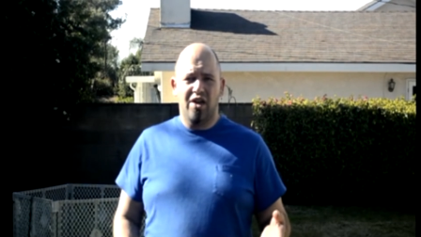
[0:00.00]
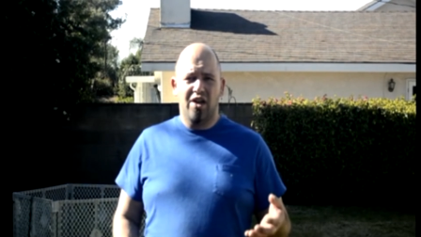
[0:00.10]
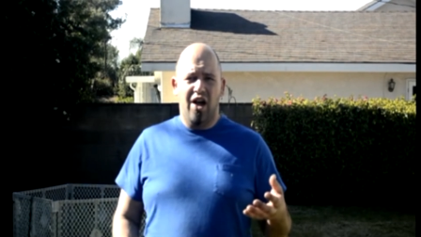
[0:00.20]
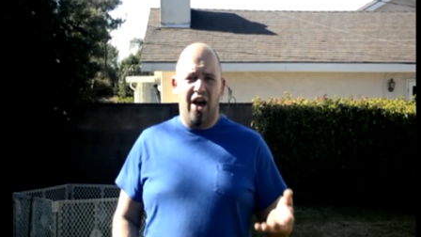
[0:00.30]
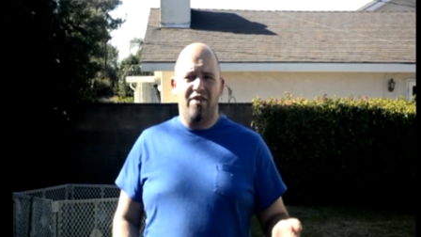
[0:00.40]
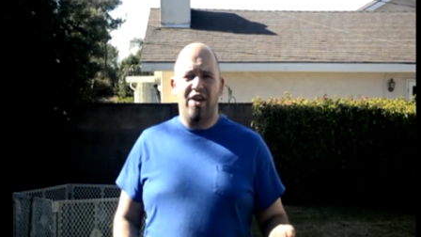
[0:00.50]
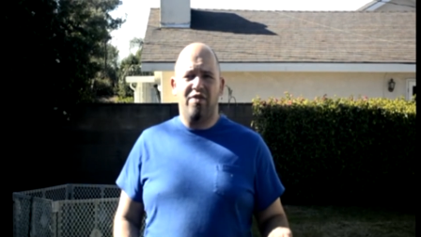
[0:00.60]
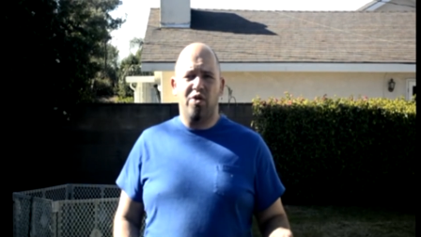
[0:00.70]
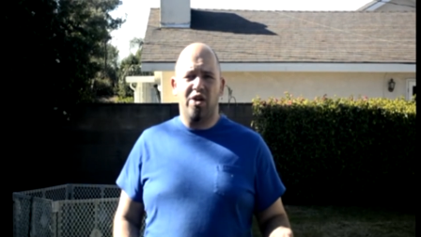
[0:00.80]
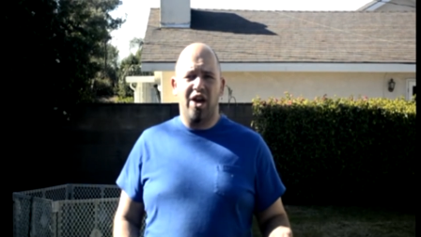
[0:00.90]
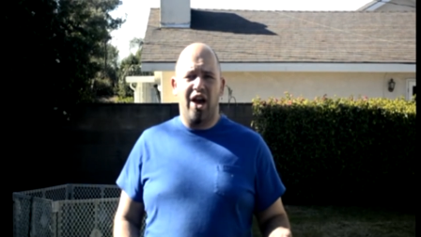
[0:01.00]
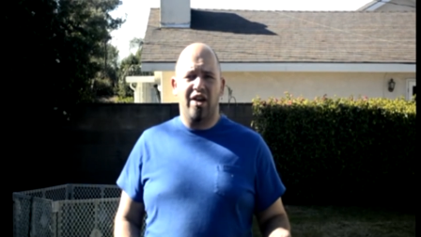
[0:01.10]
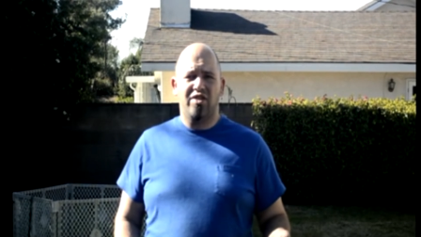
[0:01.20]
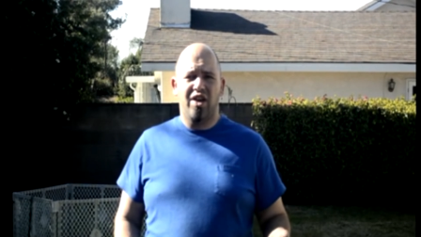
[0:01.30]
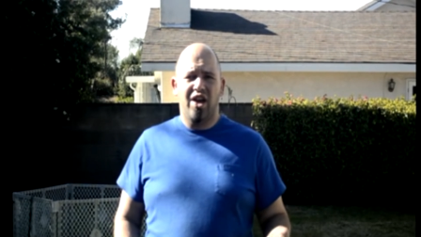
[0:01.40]
I'll have that for you
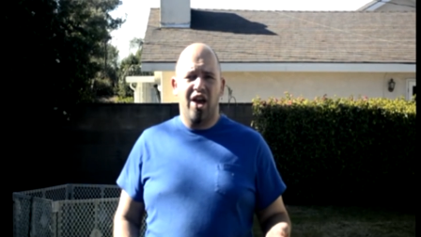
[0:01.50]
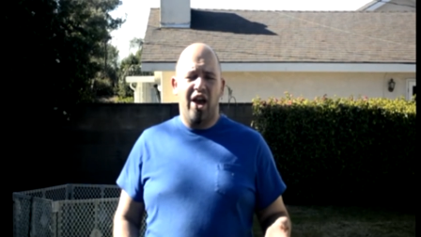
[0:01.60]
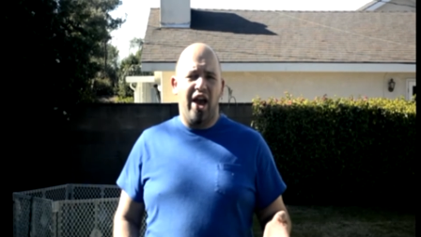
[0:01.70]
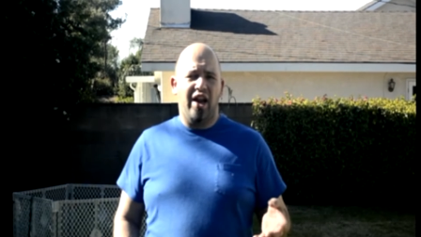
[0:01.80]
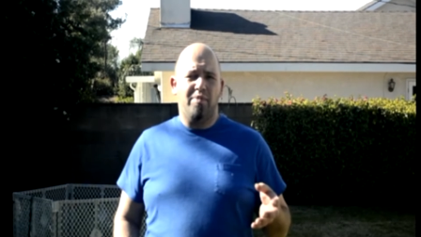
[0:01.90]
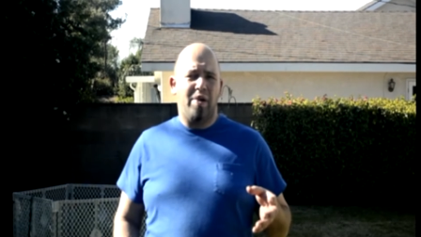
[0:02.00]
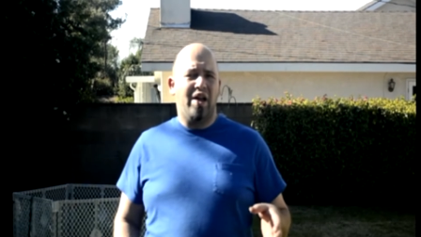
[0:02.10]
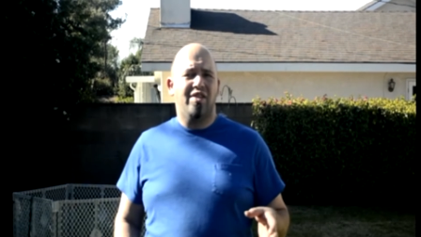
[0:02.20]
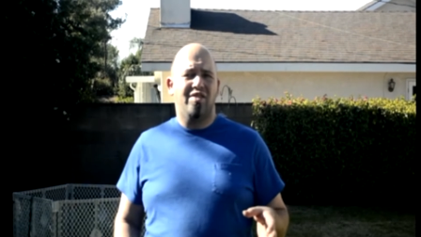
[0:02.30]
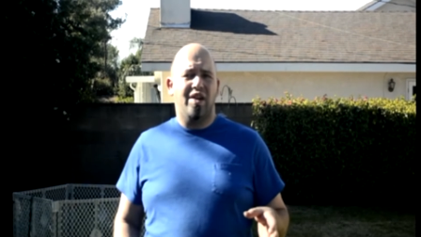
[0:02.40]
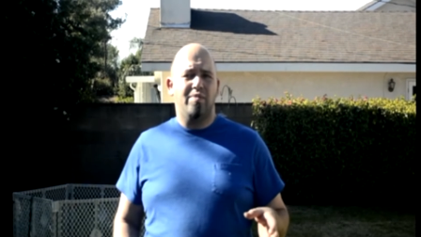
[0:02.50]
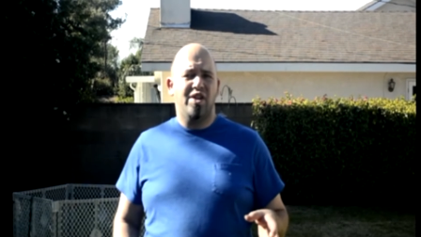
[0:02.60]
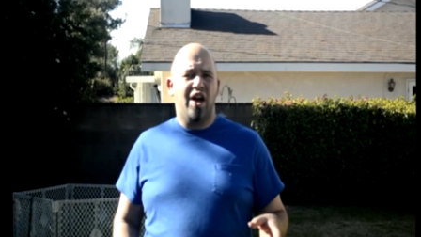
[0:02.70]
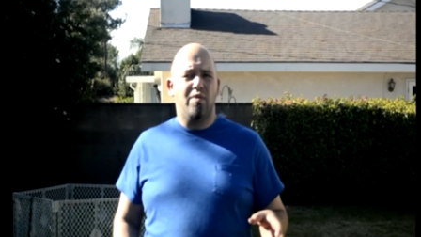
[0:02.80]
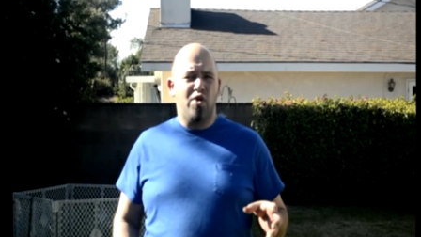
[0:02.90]
guys. And about the same
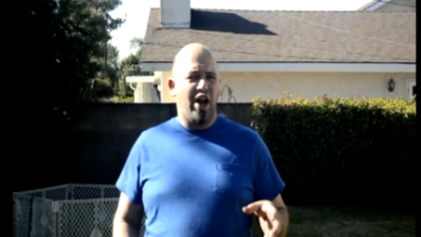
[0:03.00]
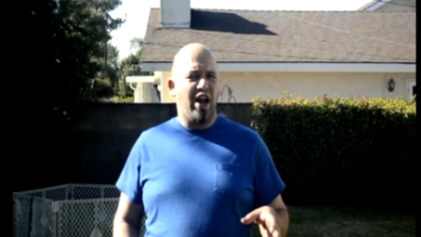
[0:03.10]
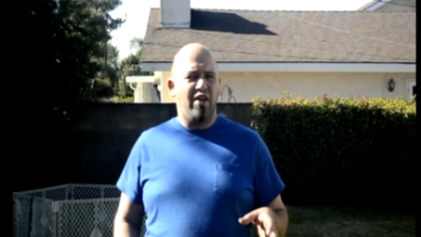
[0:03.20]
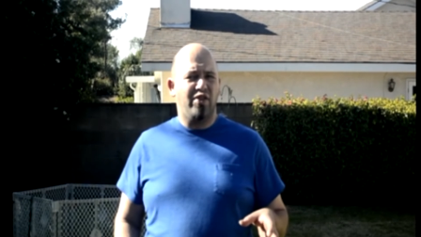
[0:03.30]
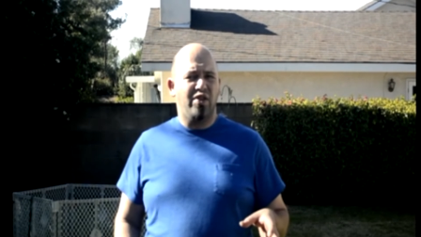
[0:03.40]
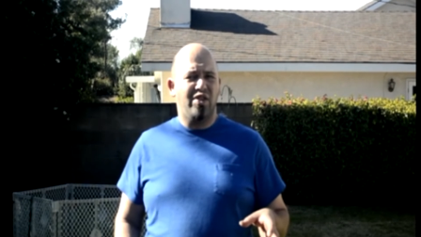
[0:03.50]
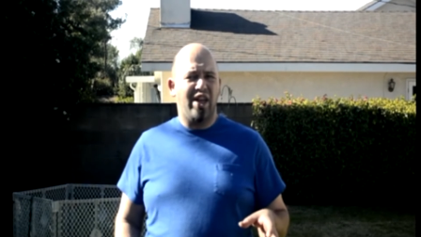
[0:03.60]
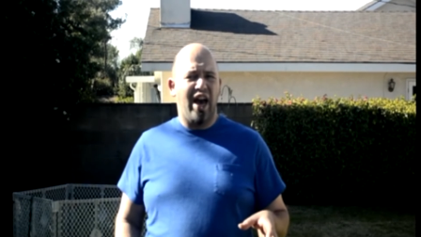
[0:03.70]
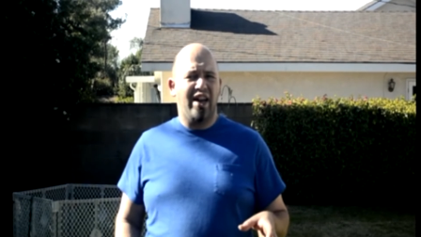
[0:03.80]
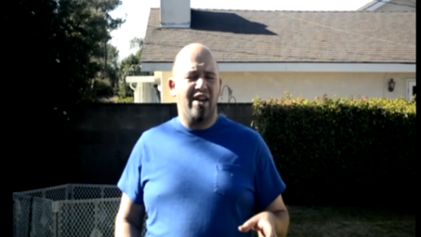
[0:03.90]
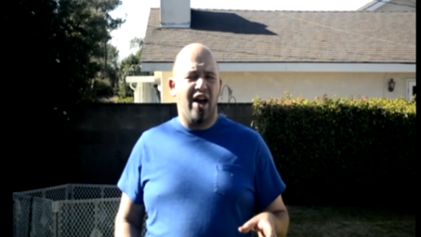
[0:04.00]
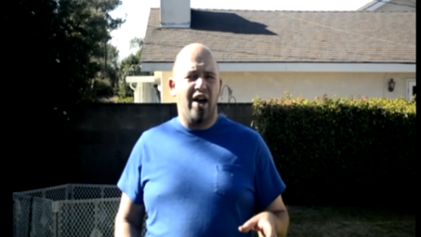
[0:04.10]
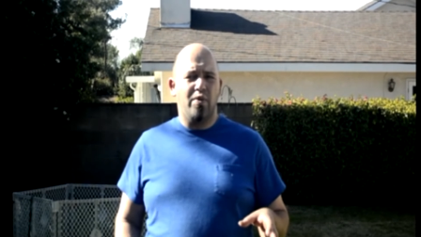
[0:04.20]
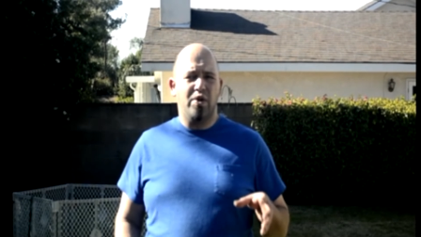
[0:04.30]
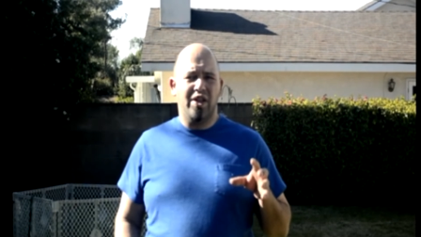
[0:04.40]
time, right after that, I
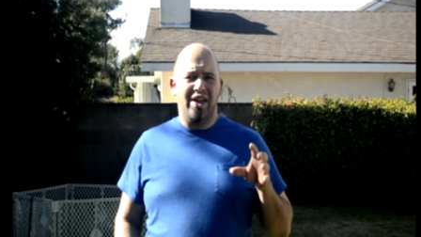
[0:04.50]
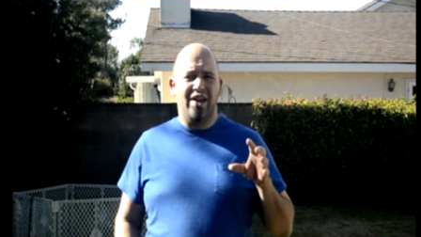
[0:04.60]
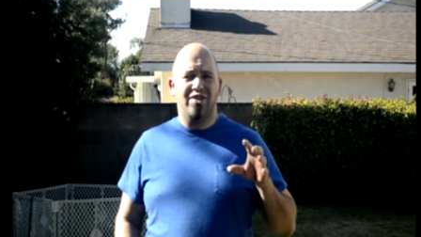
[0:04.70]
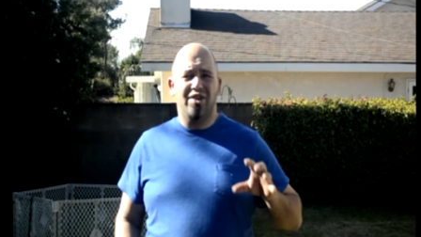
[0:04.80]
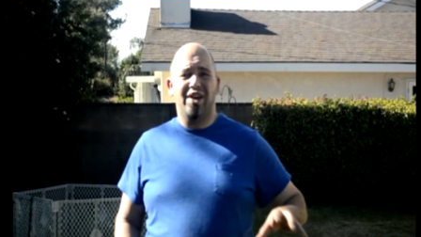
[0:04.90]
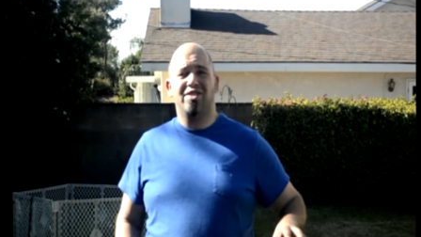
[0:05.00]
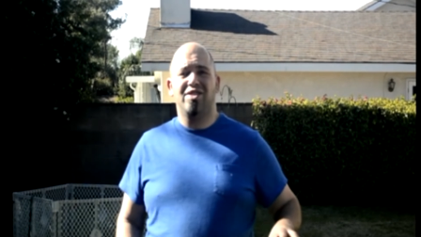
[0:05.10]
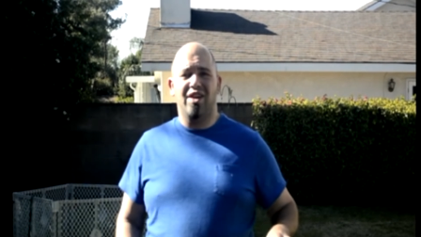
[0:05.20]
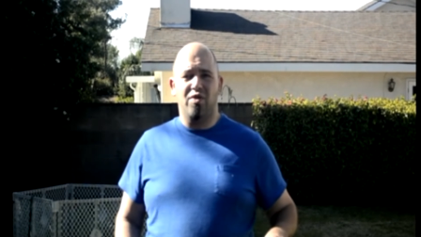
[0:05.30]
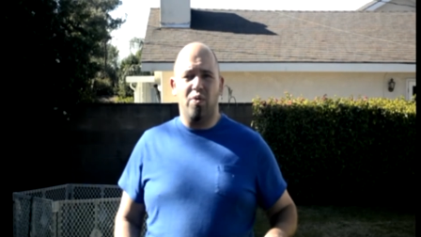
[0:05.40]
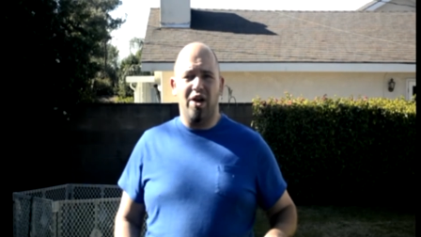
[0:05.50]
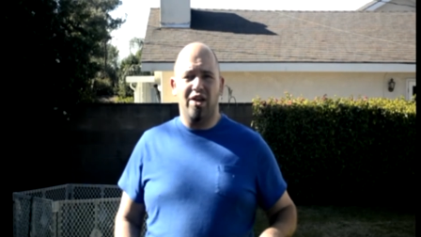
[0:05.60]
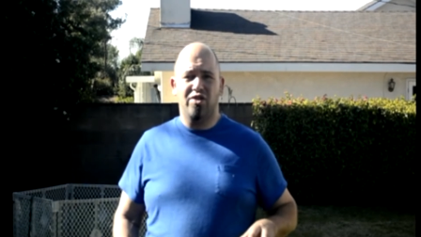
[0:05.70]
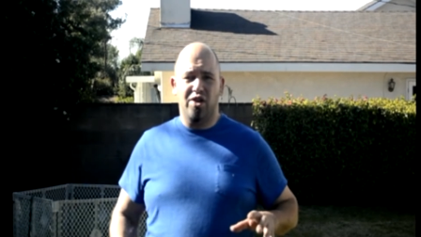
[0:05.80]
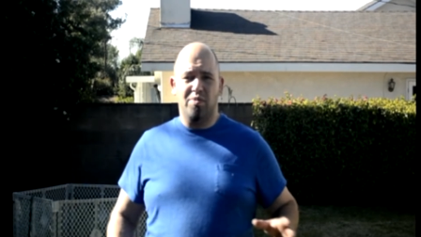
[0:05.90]
will announce our next giveaway.
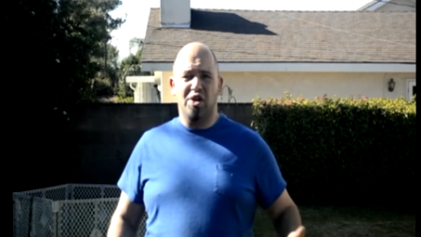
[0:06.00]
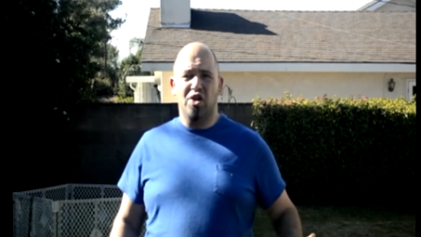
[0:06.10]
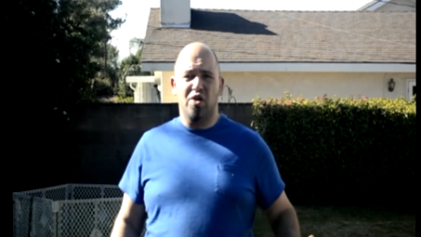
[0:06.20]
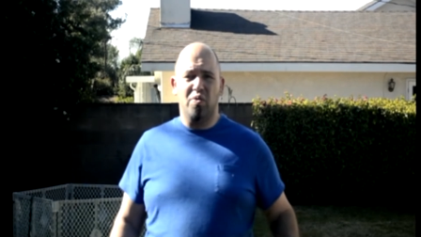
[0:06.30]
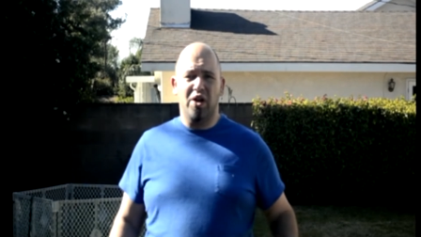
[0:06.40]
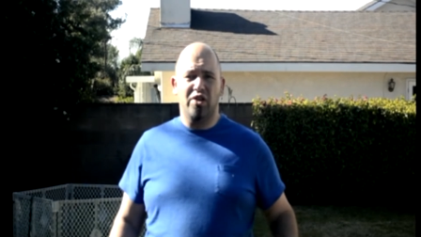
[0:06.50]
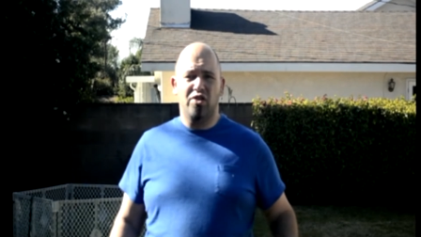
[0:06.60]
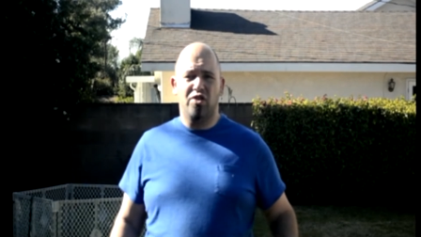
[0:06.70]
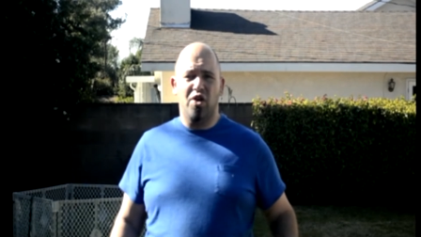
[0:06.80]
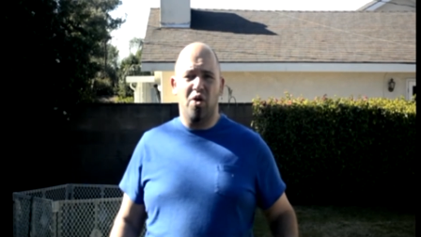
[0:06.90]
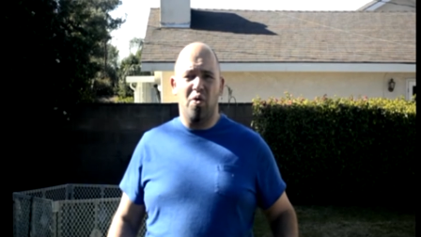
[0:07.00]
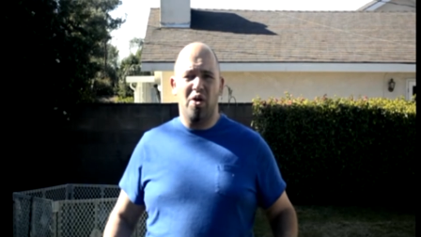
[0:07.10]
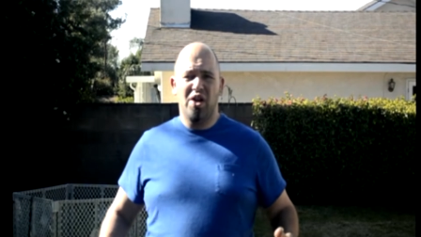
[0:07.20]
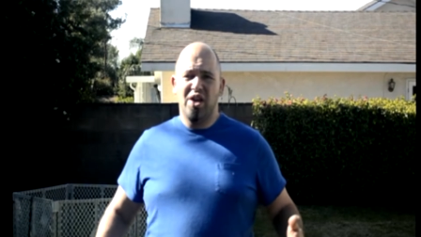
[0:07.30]
It's going to be a good one, so